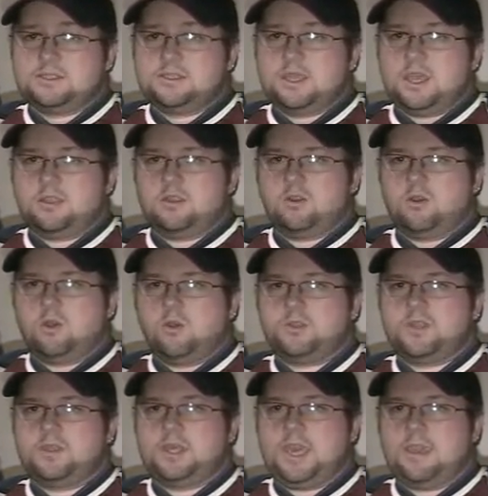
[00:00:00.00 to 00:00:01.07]
and you're holding
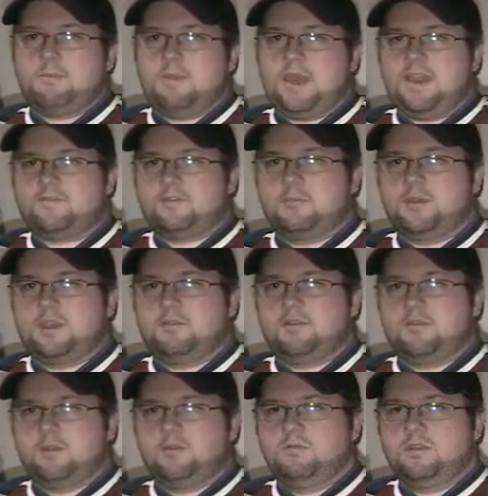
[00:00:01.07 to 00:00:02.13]
the game back from being
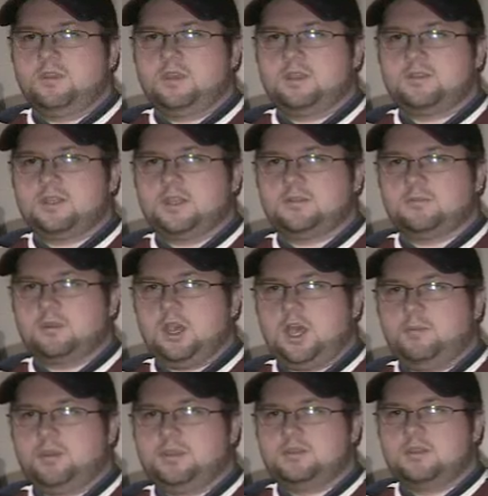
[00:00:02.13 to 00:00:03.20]
reviewed until you can sell some
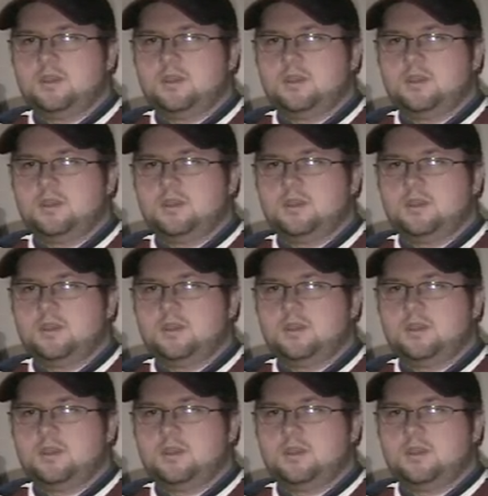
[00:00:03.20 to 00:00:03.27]
copies,